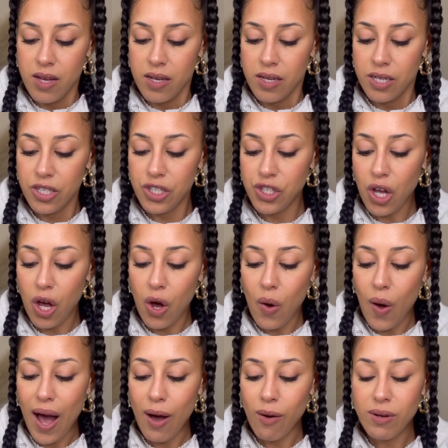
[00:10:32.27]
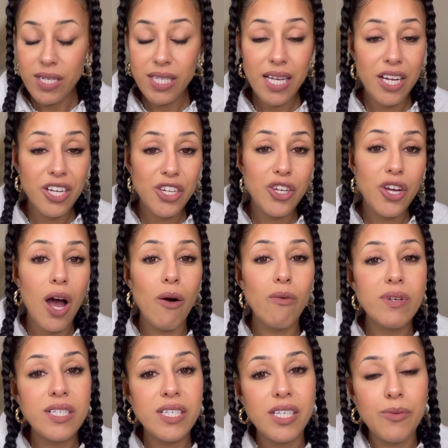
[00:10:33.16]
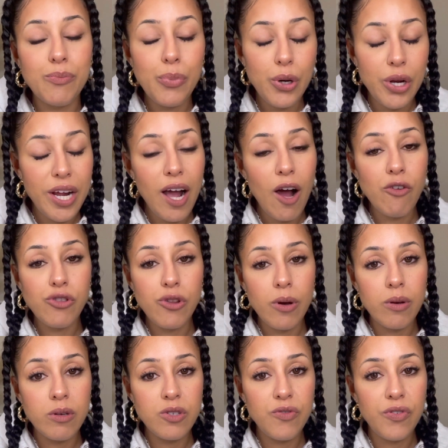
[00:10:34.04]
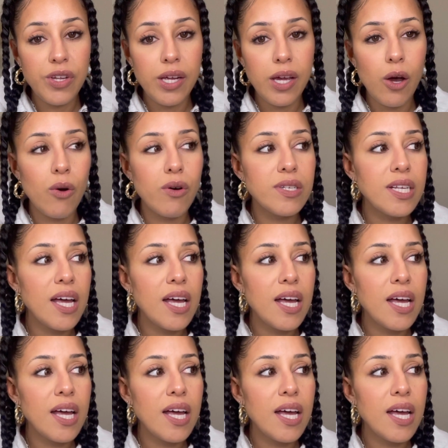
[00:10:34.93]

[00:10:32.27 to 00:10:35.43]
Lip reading: So I was putting out those videos,